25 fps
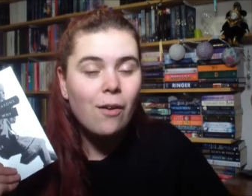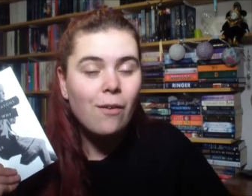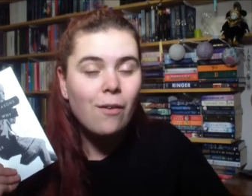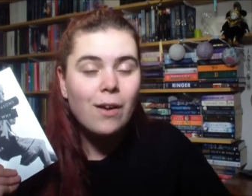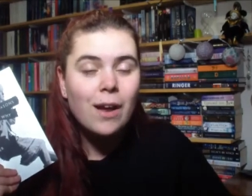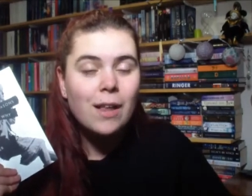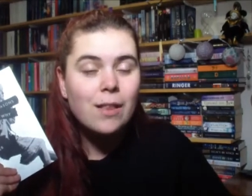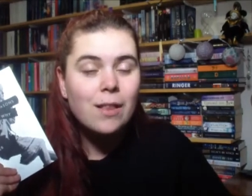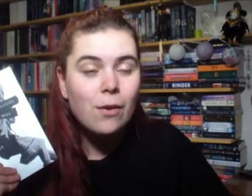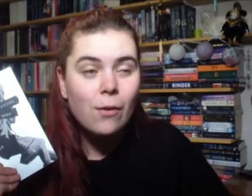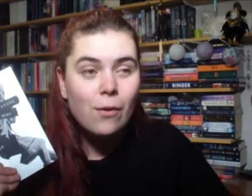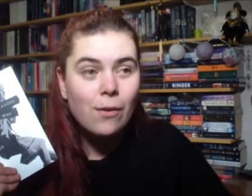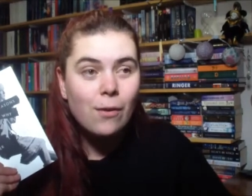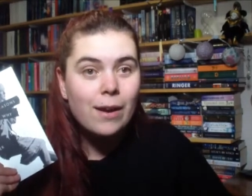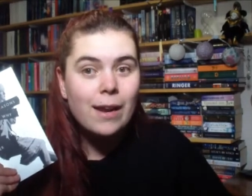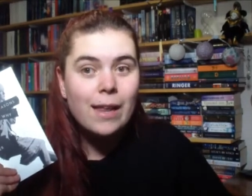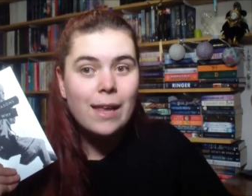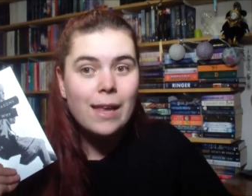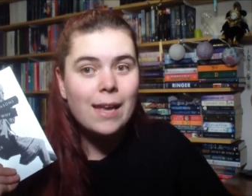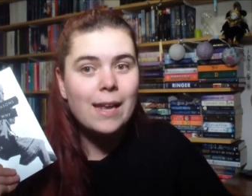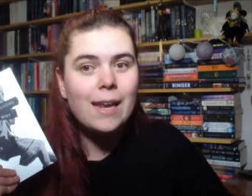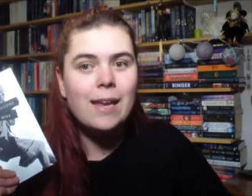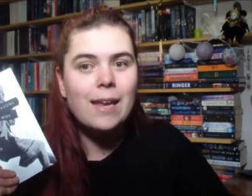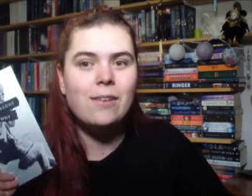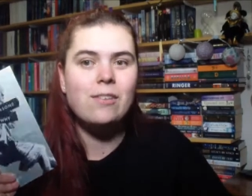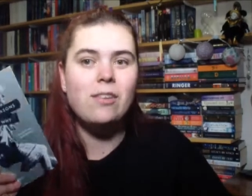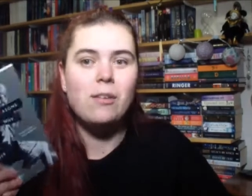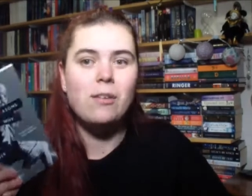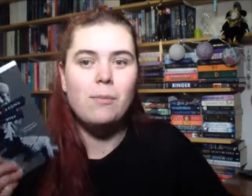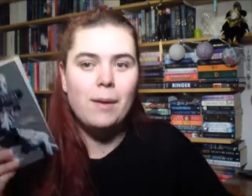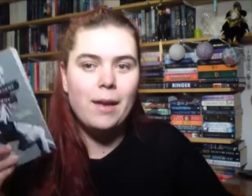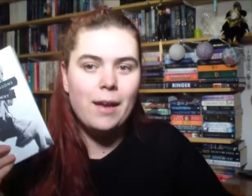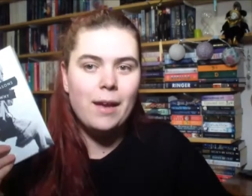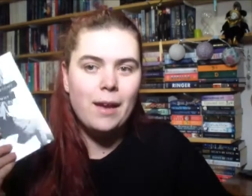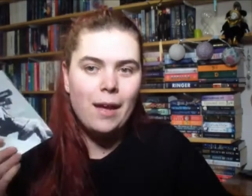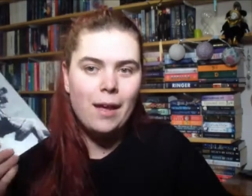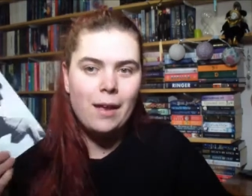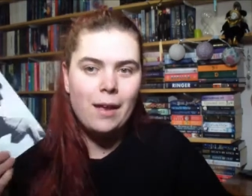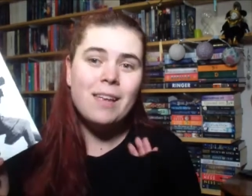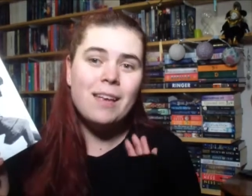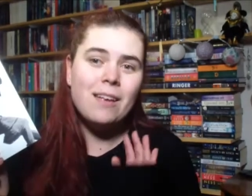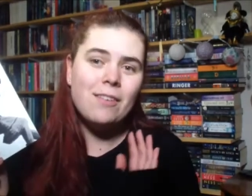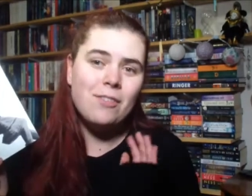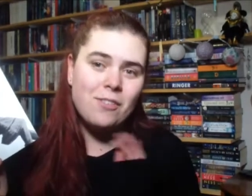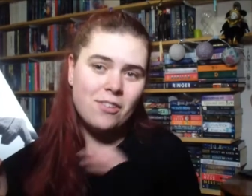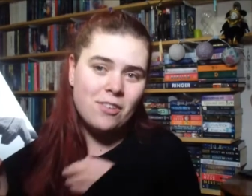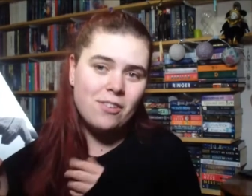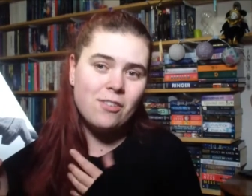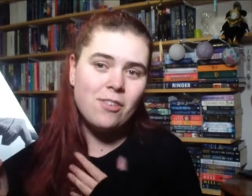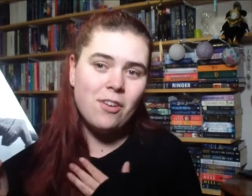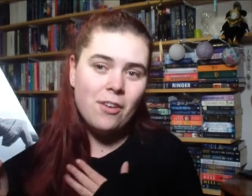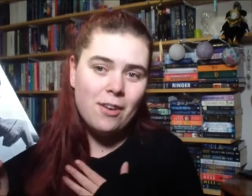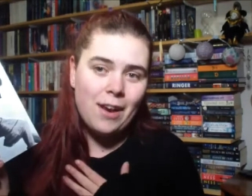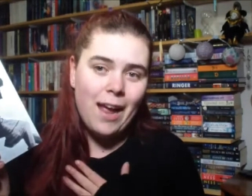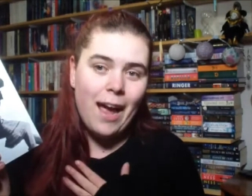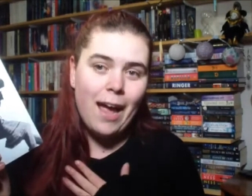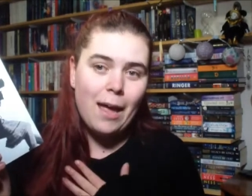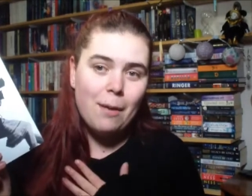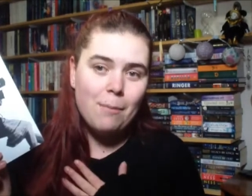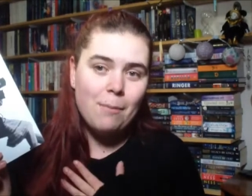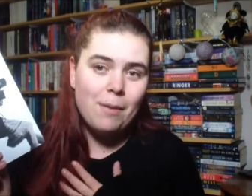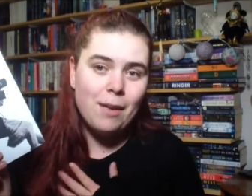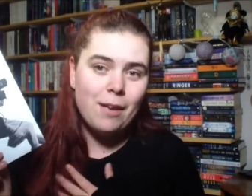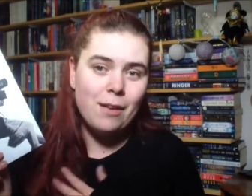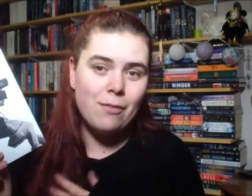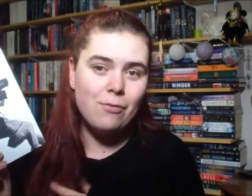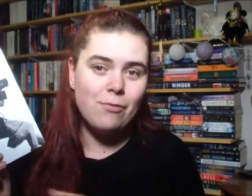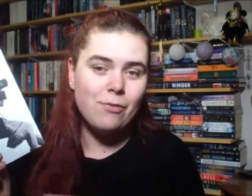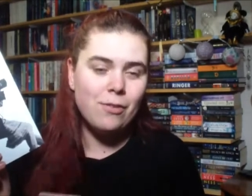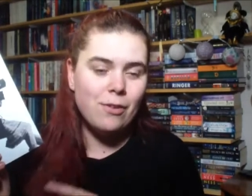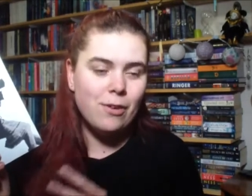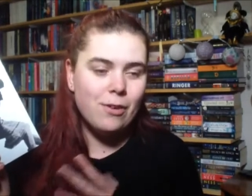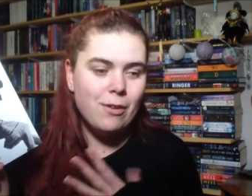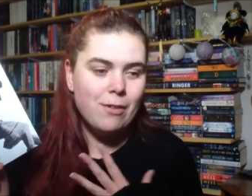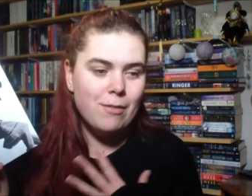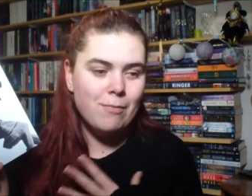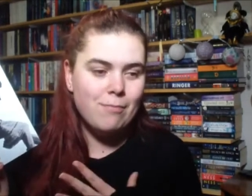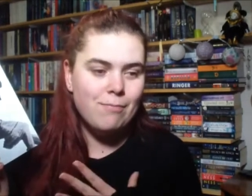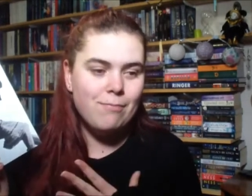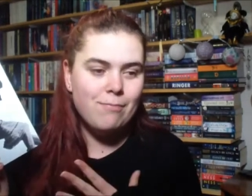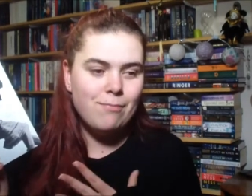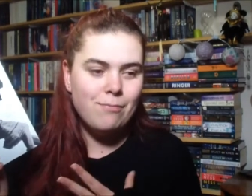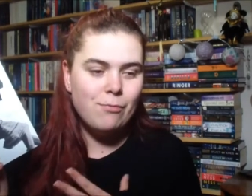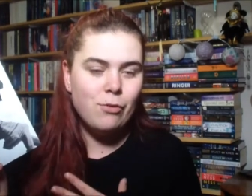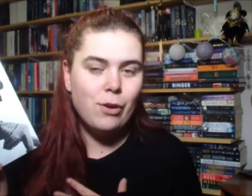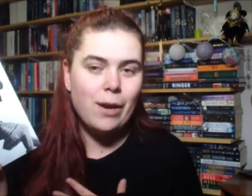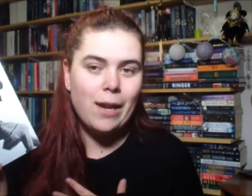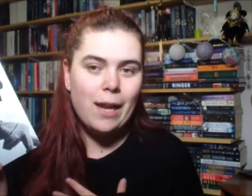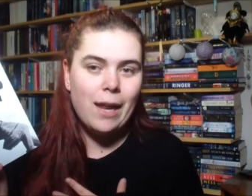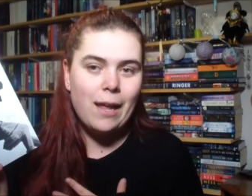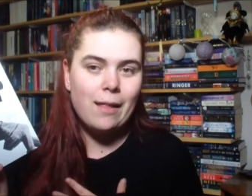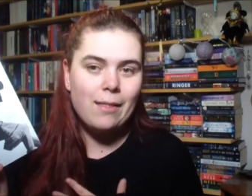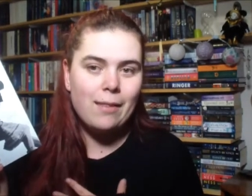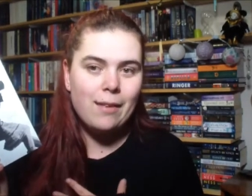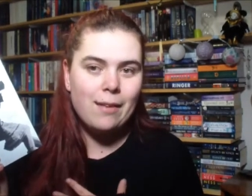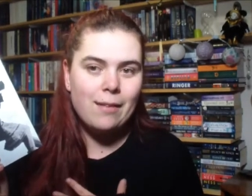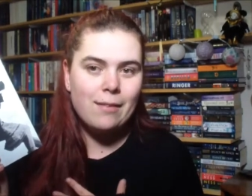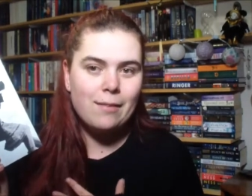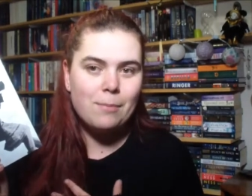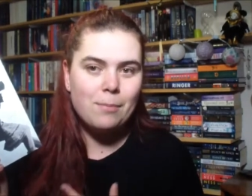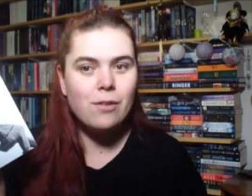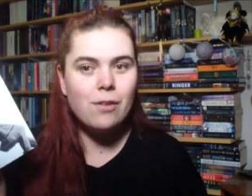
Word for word: It's already getting to me. And please just don't hate me for reading this.